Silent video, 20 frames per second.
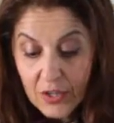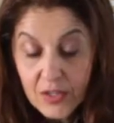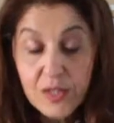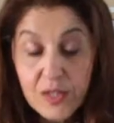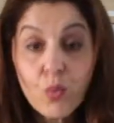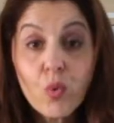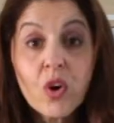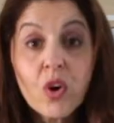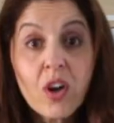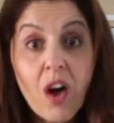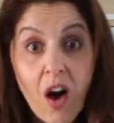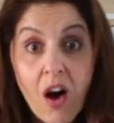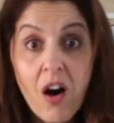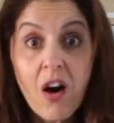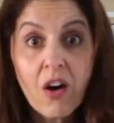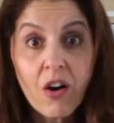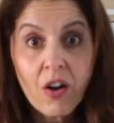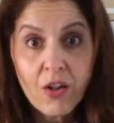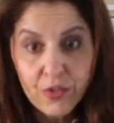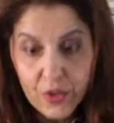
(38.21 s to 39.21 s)
So what
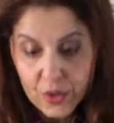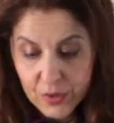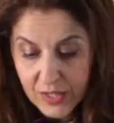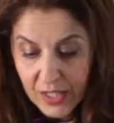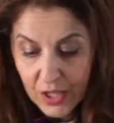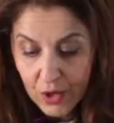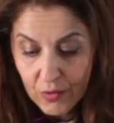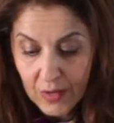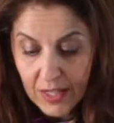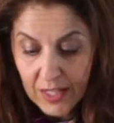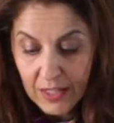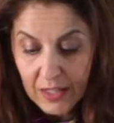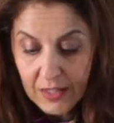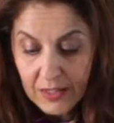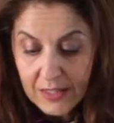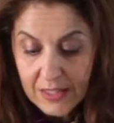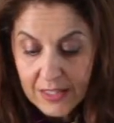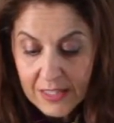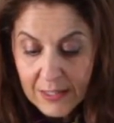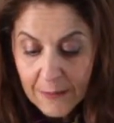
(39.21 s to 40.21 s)
are those
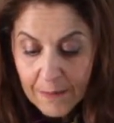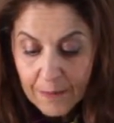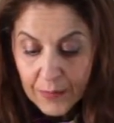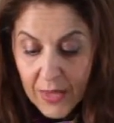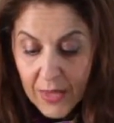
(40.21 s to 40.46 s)
ingredients?